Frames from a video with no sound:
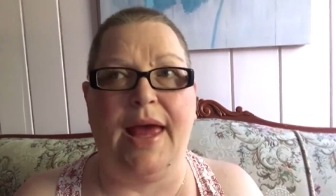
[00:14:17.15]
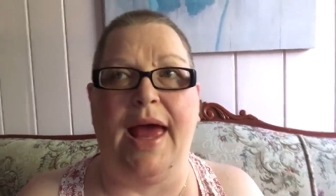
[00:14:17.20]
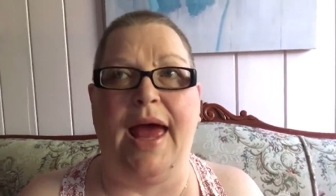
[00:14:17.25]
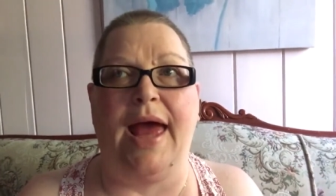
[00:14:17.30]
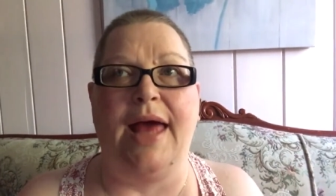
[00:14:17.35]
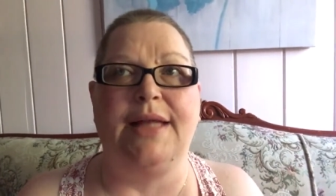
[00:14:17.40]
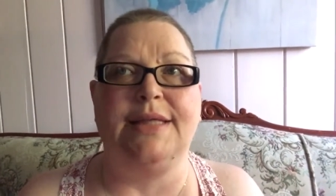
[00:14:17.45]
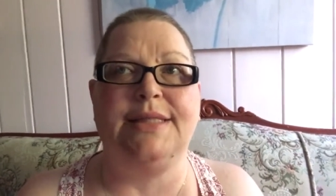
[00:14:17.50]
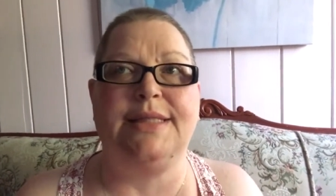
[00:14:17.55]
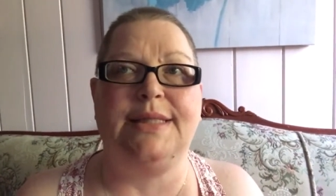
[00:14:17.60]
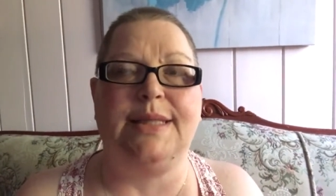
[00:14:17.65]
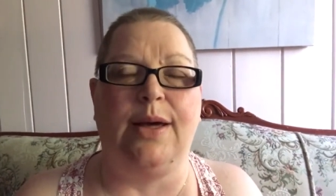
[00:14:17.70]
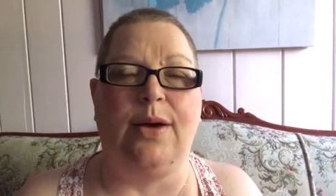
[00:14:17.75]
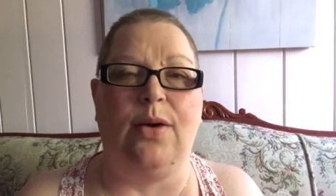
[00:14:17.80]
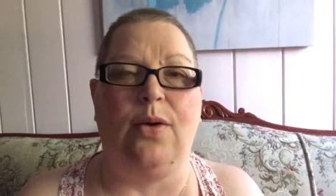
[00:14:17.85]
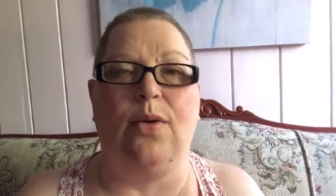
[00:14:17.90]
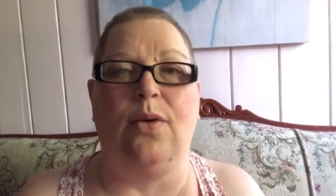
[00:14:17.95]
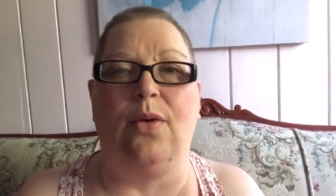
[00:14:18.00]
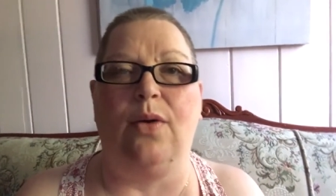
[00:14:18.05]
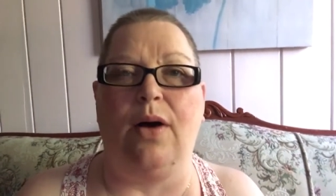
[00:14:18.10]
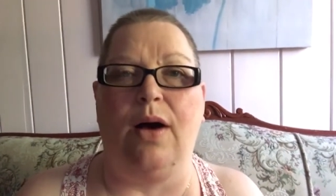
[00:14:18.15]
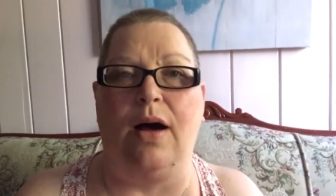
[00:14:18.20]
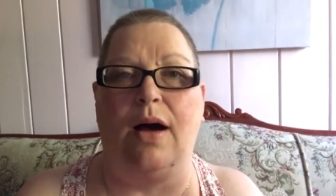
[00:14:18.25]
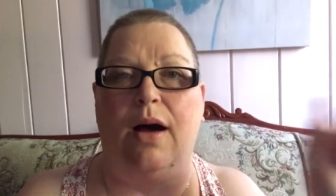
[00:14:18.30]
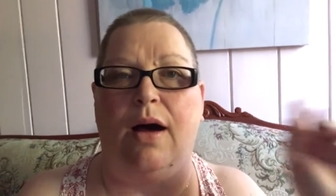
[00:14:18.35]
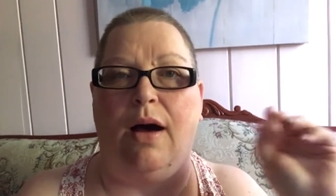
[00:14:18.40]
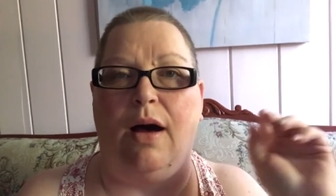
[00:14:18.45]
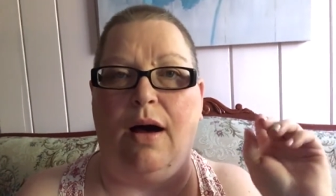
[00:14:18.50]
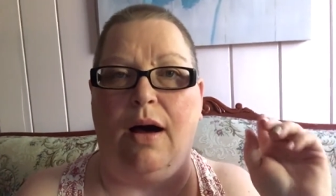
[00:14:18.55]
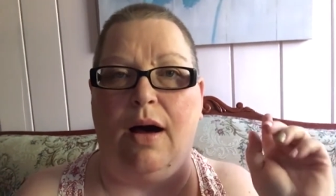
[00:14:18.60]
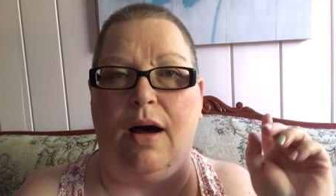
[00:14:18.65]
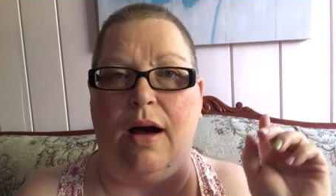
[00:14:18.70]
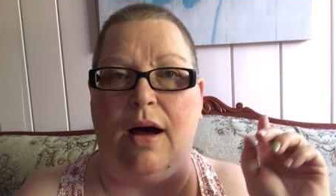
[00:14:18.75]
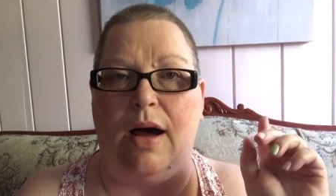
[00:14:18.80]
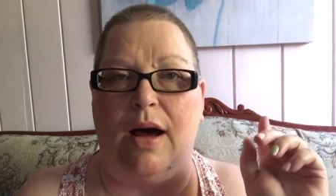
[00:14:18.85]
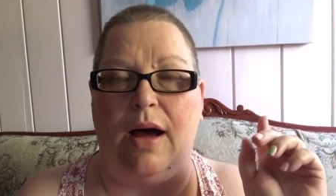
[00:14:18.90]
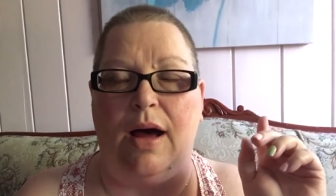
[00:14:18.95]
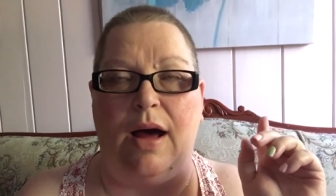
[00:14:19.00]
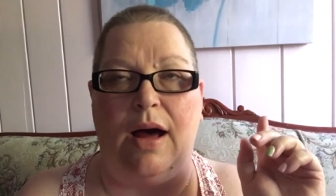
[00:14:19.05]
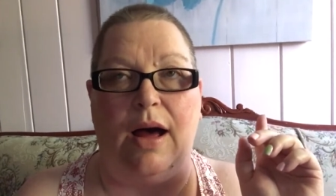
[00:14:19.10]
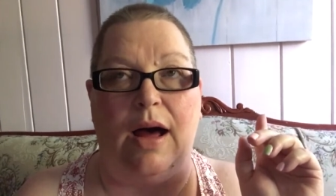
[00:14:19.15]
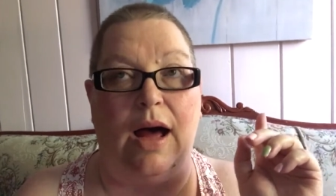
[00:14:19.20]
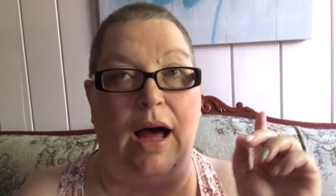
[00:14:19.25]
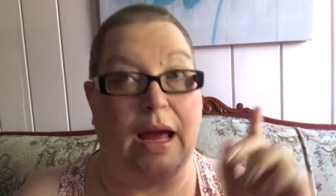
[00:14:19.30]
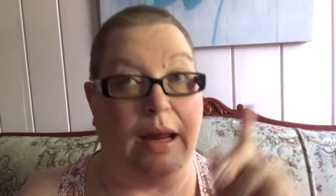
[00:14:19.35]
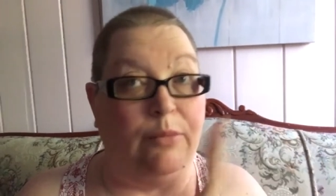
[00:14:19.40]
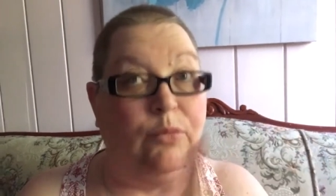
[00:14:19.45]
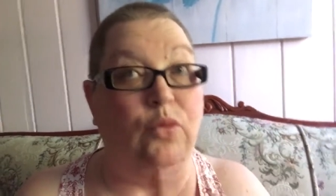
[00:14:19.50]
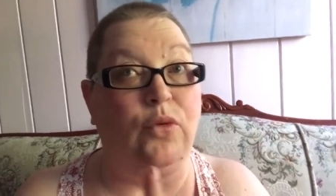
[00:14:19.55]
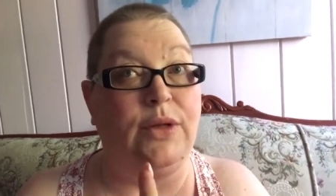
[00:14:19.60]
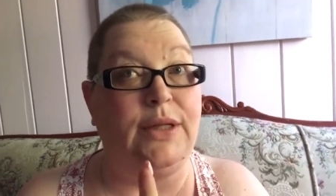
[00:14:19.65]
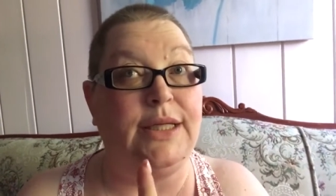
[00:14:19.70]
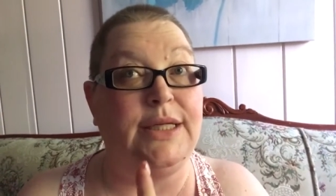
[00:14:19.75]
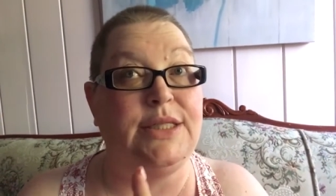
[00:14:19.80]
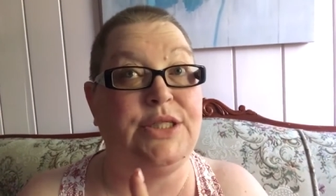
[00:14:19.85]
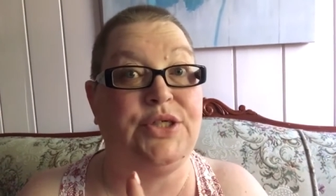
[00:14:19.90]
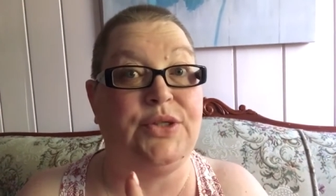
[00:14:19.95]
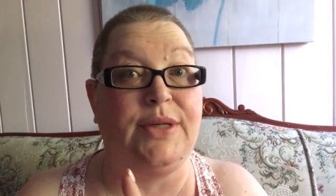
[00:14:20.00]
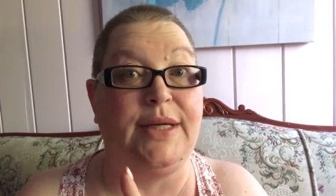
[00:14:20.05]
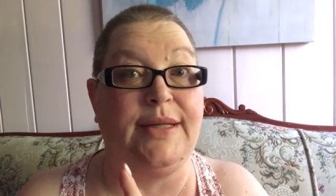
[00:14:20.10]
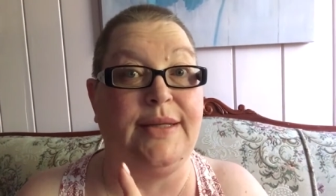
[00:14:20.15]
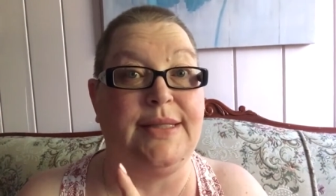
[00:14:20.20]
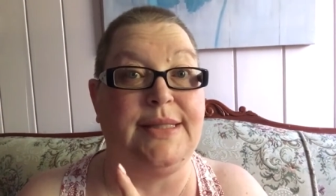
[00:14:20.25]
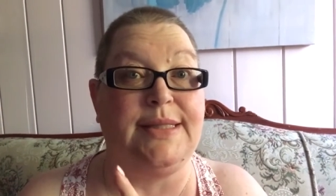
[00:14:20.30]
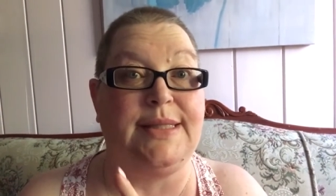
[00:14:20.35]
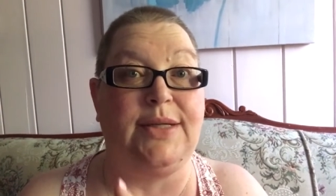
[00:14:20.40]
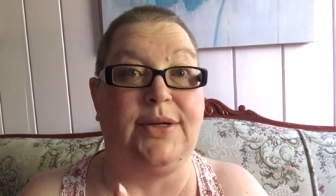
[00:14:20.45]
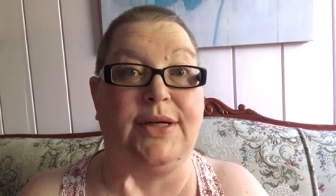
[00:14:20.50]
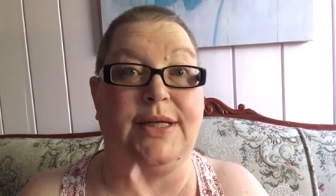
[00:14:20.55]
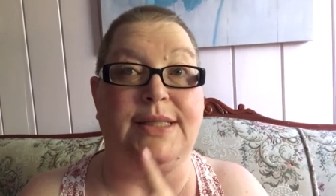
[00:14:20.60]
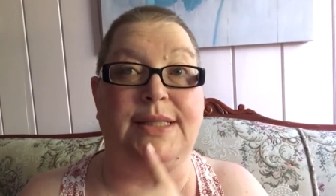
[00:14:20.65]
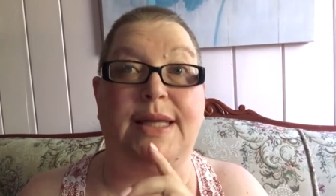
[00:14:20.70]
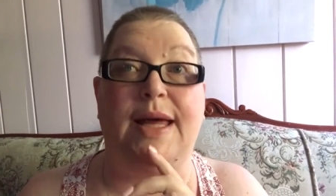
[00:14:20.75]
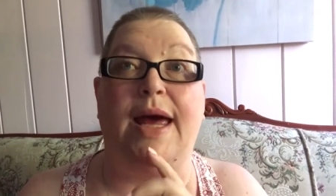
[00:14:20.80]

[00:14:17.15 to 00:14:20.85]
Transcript: And so I'm really enjoying this series,